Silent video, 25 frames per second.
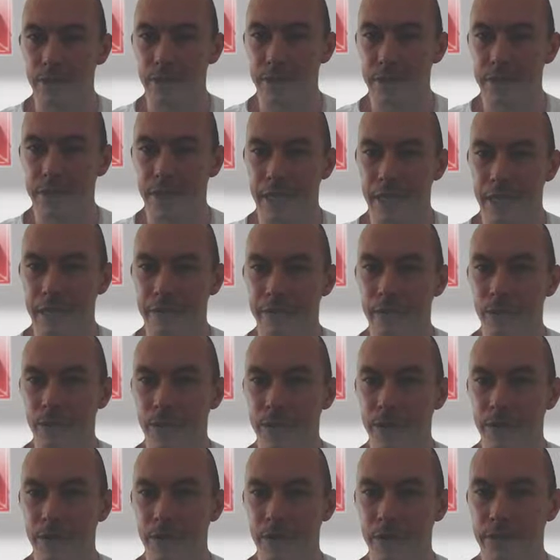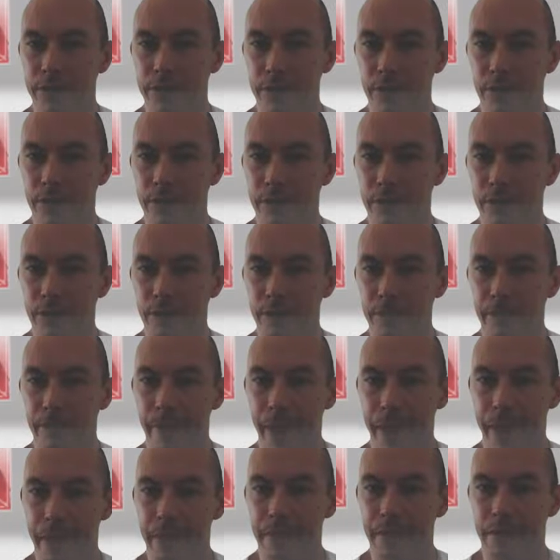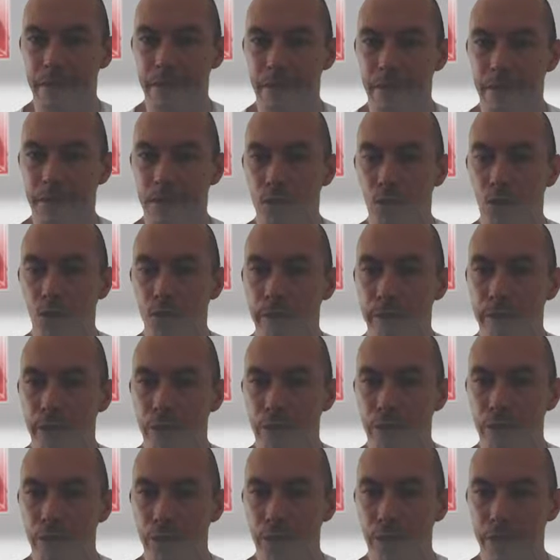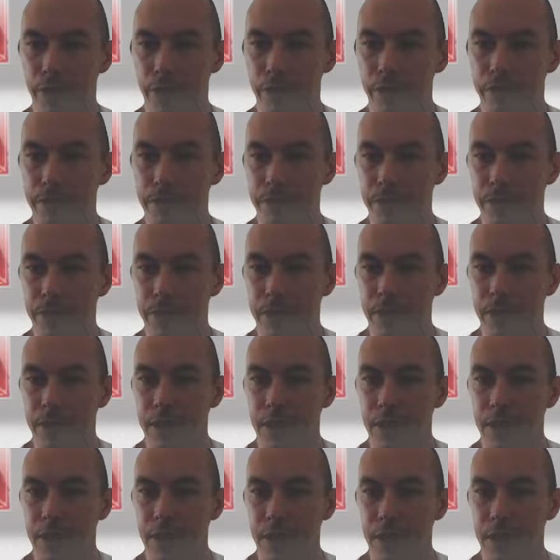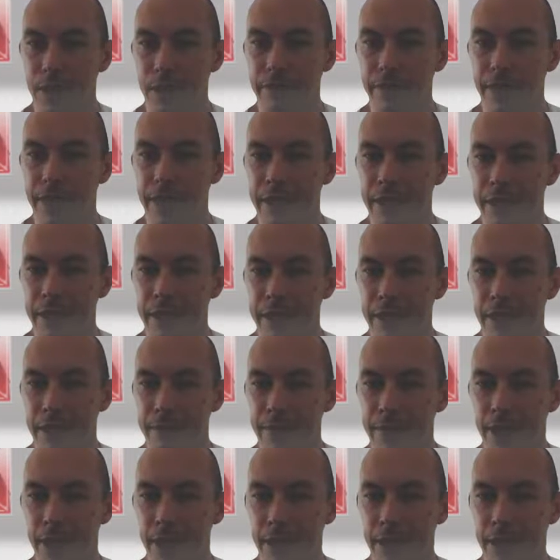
is that if your heroes are in the back or middle row, if they hit the same target